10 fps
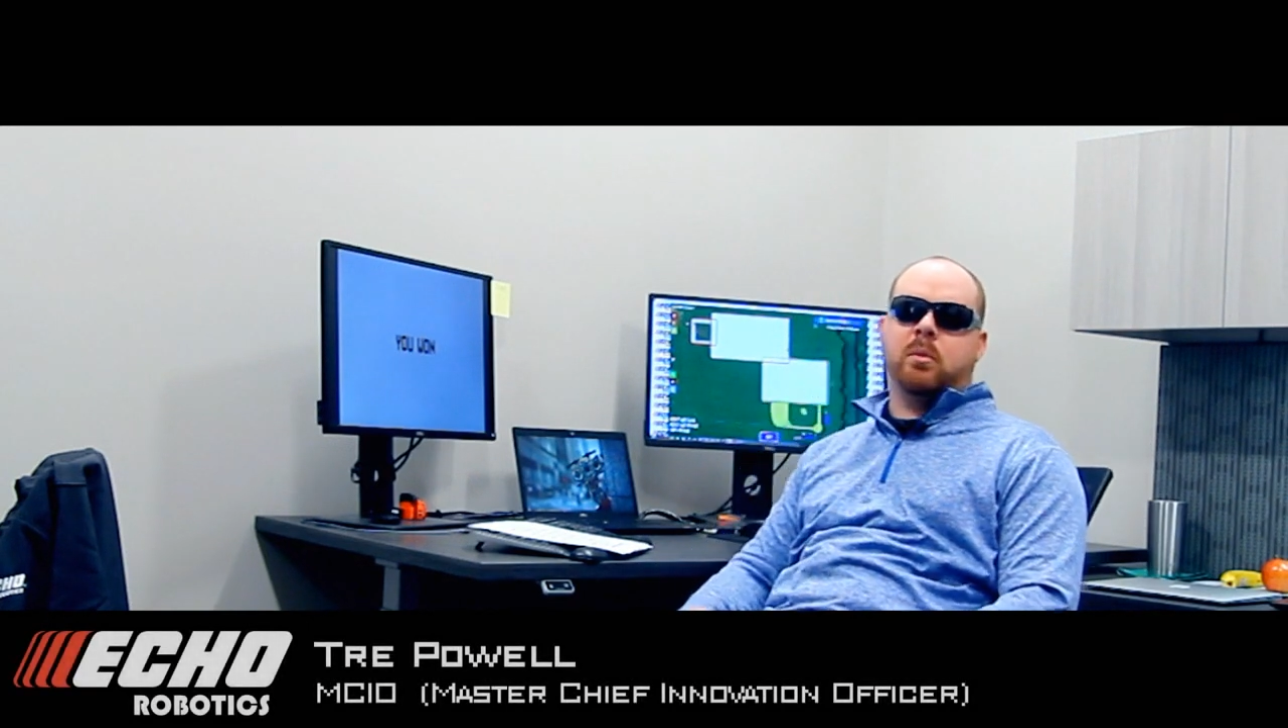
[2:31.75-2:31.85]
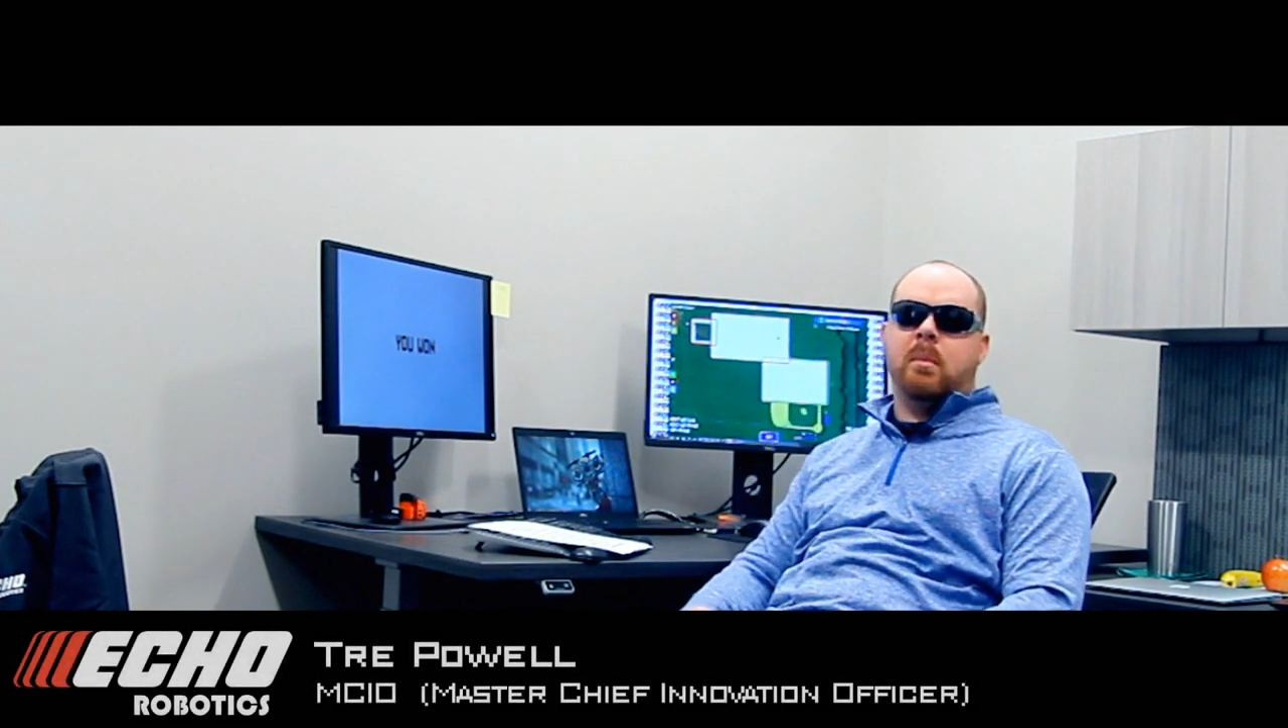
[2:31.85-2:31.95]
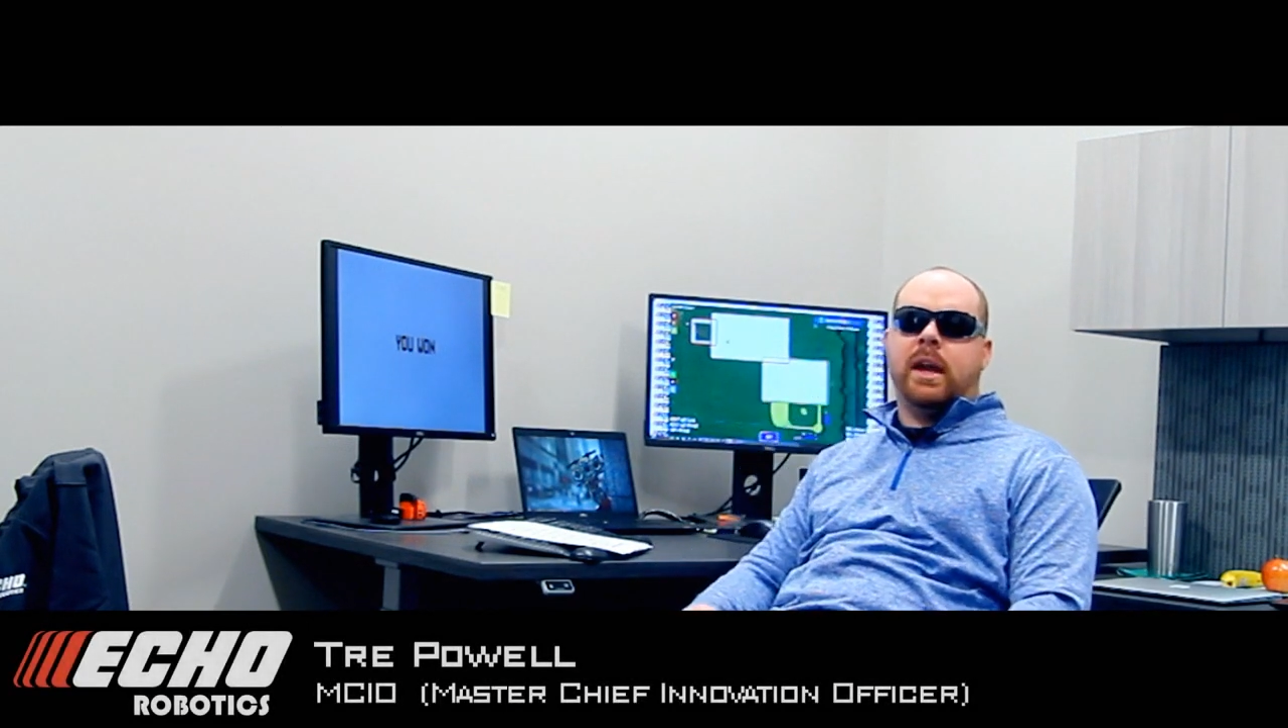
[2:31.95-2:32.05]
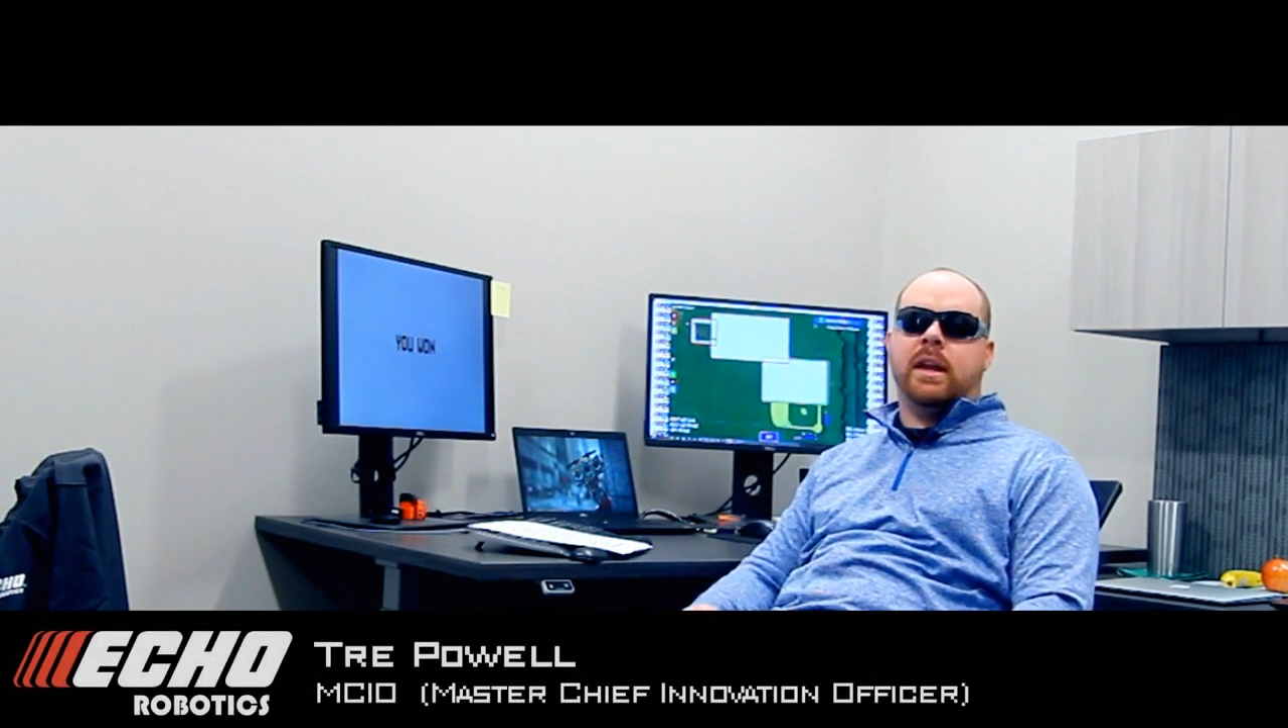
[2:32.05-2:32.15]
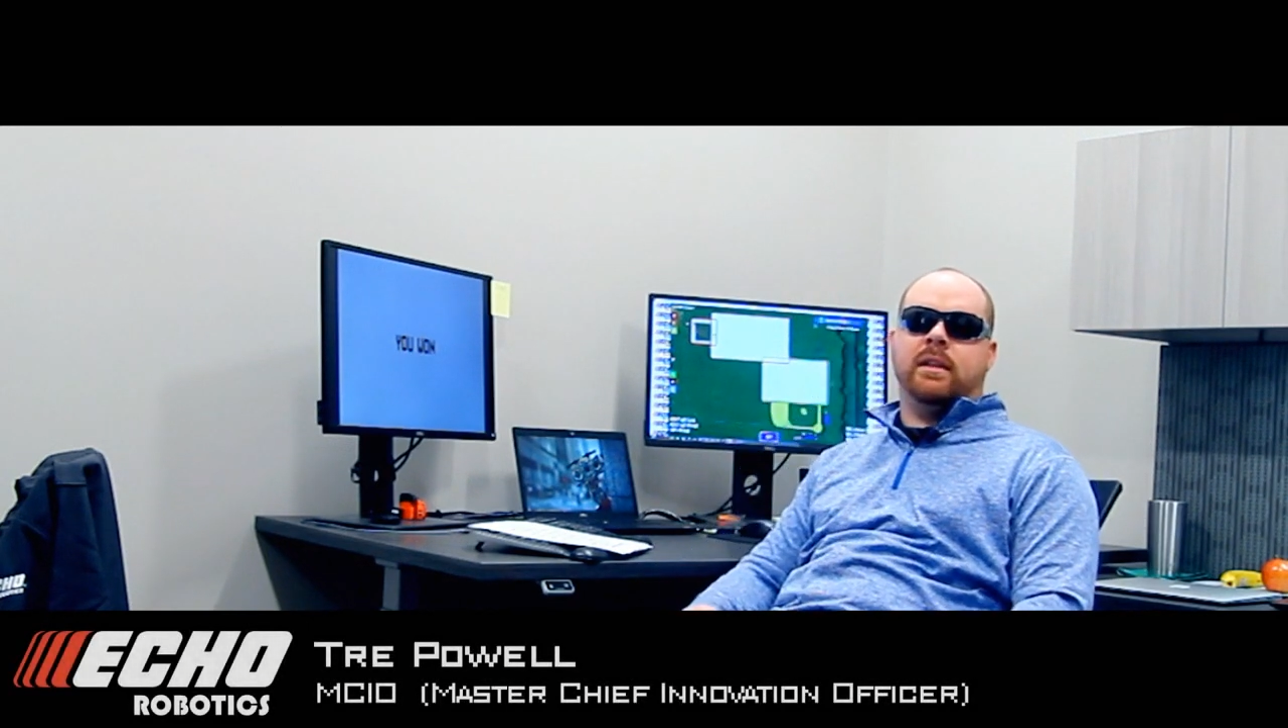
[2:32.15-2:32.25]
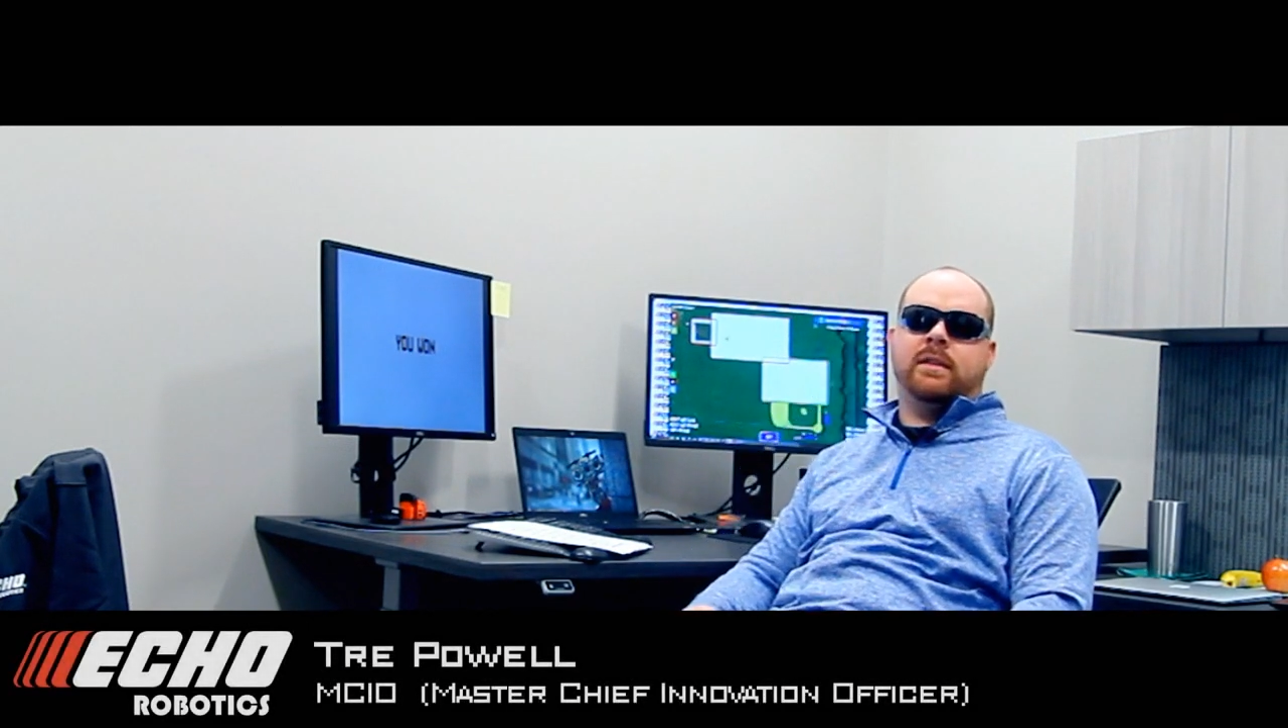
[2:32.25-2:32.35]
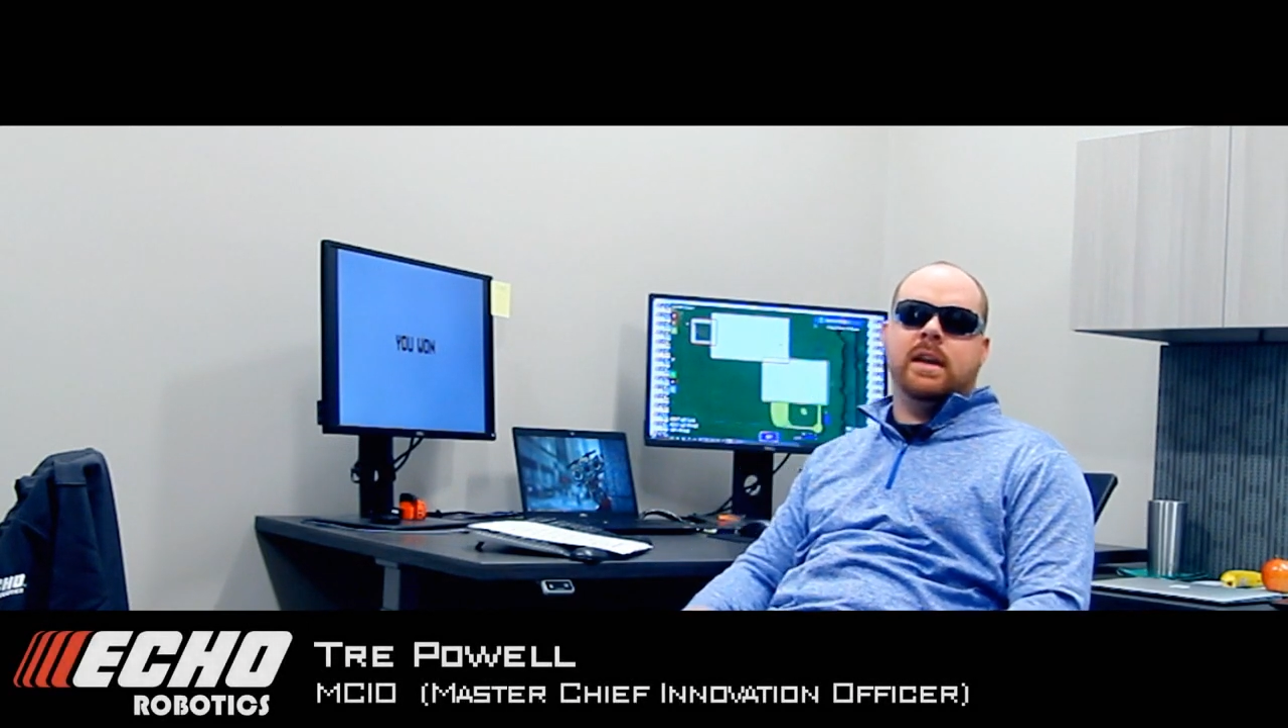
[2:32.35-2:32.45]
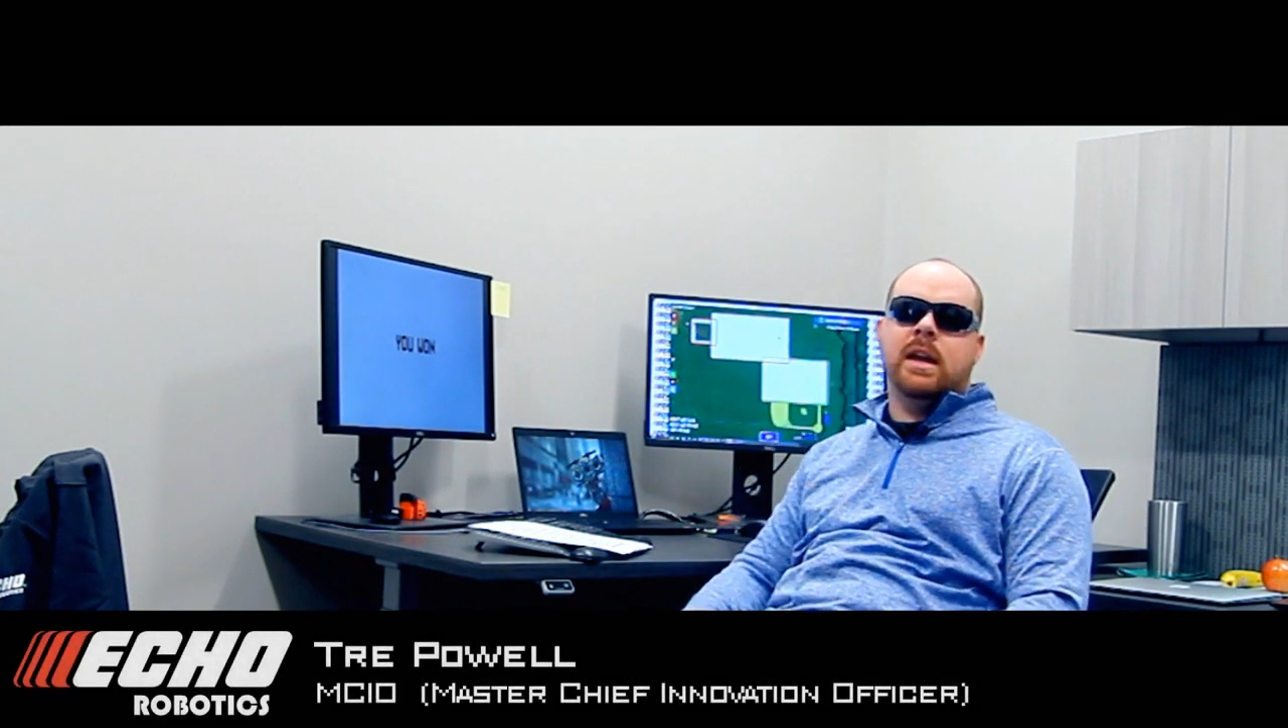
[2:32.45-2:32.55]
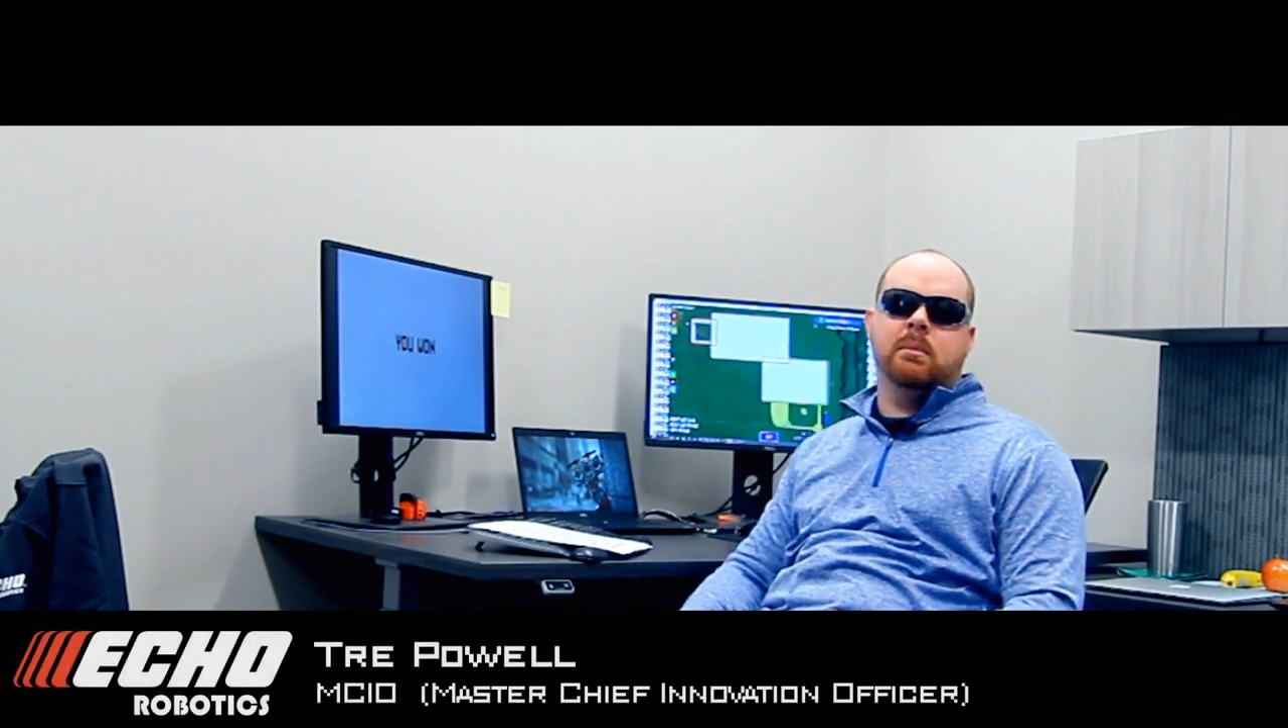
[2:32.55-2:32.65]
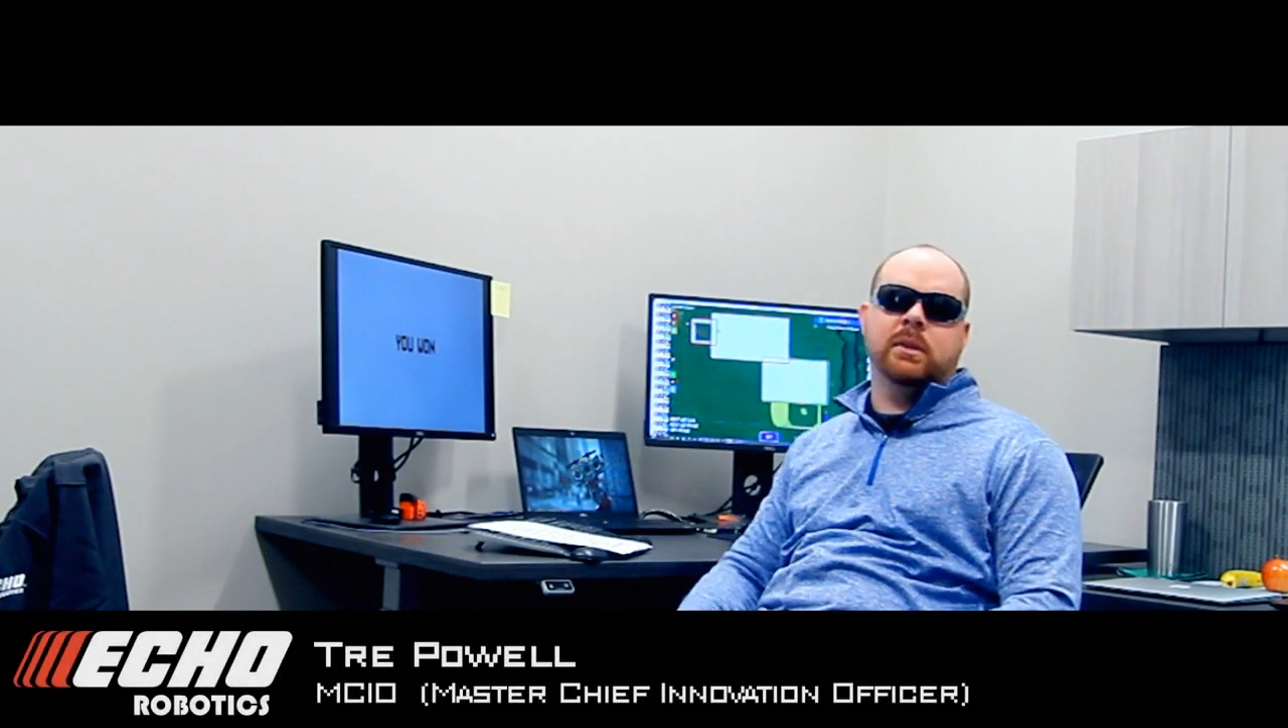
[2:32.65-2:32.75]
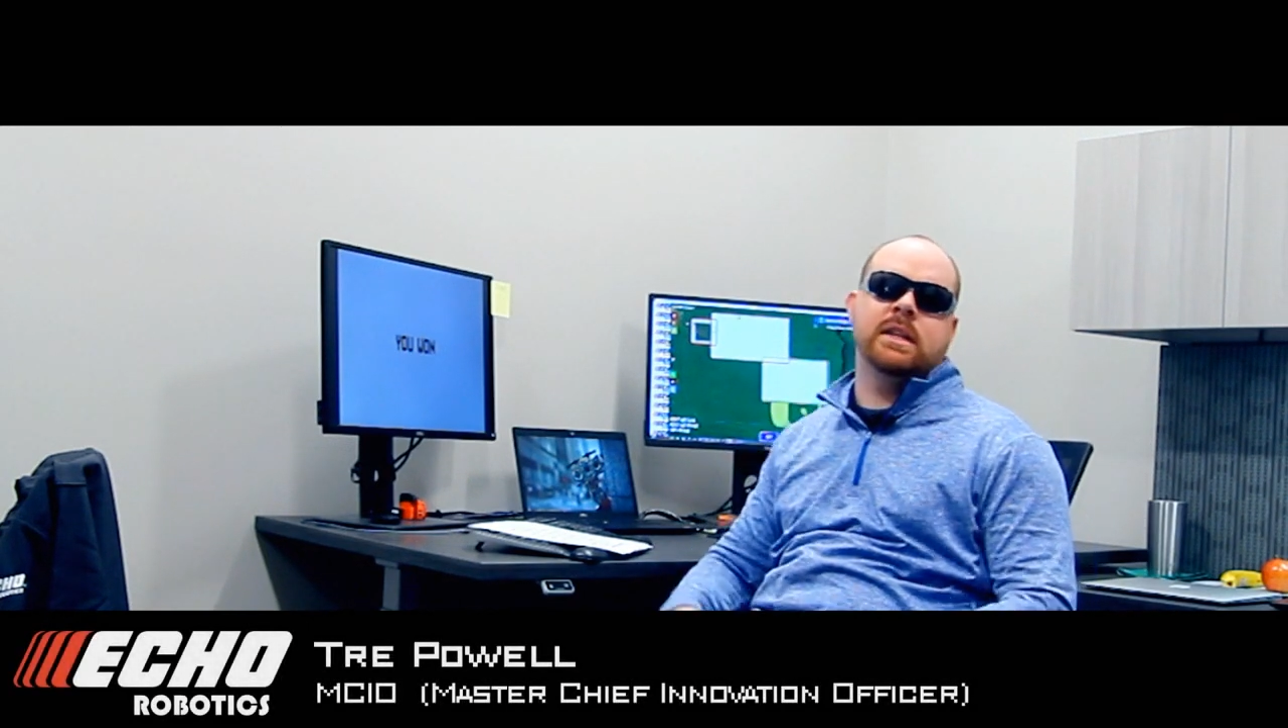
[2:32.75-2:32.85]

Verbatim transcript: toward making TM